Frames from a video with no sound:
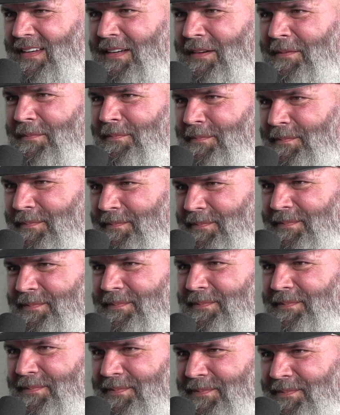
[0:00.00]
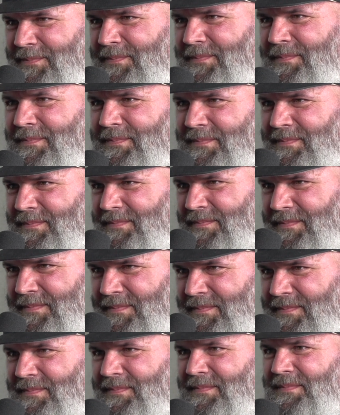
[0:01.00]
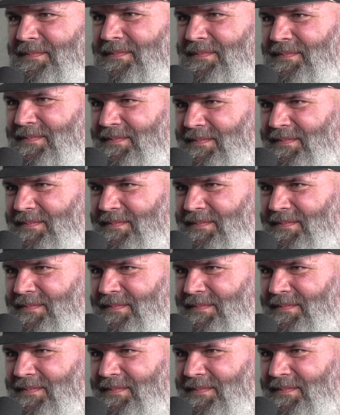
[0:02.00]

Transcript: long before we created the PFRPA.